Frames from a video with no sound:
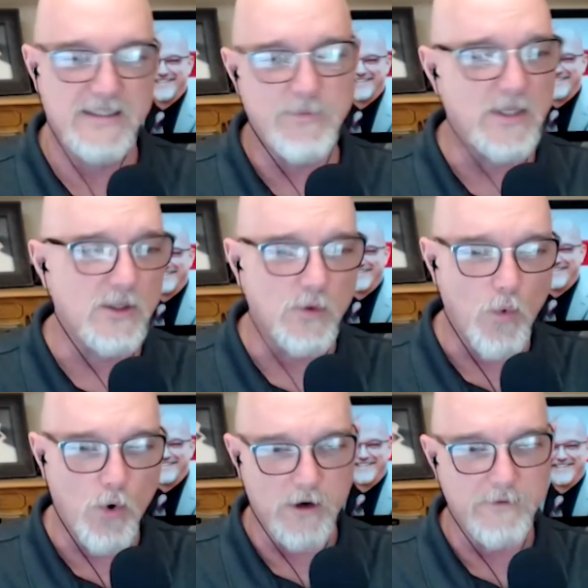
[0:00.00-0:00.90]
accepting an
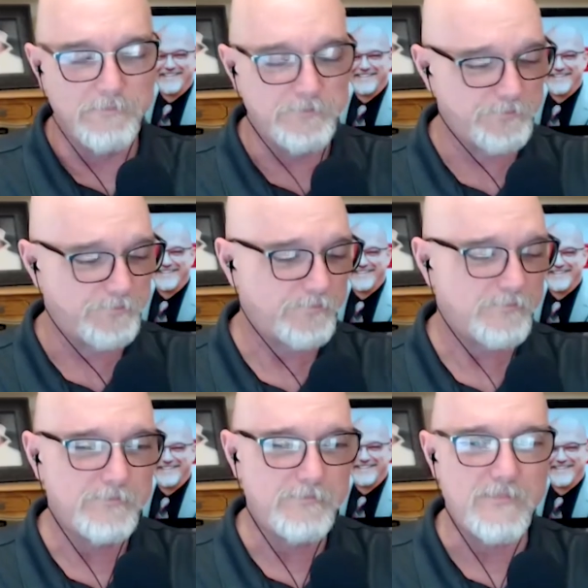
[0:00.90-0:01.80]
award.
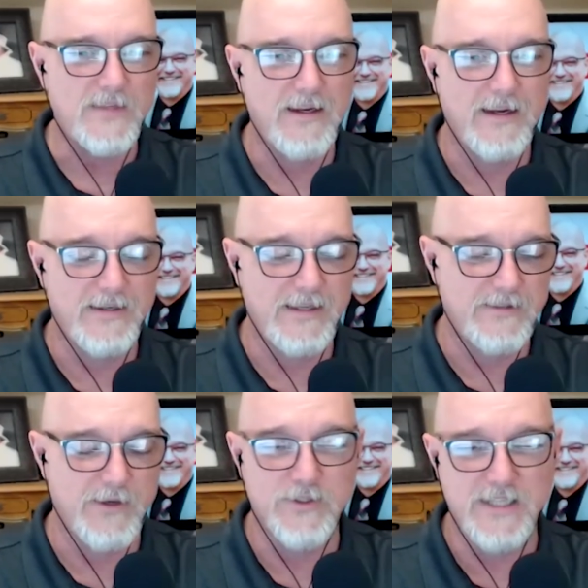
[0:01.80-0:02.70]
And
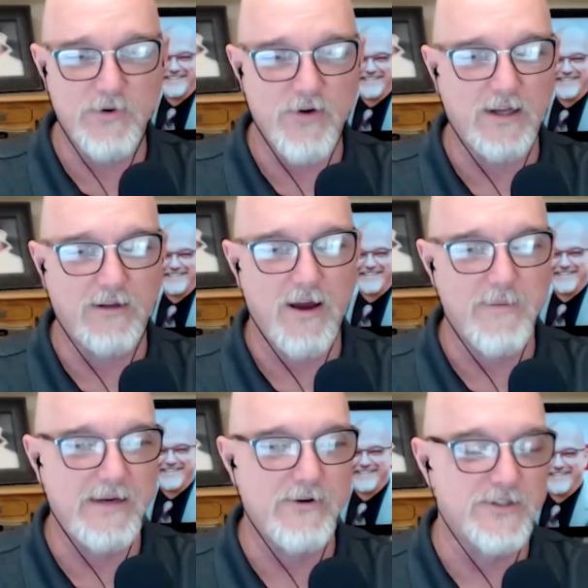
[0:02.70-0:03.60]
there were Democratic
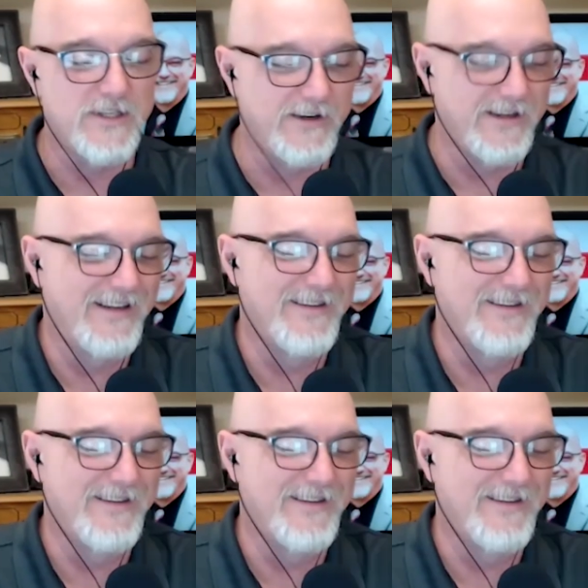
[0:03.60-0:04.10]
lawmakers there.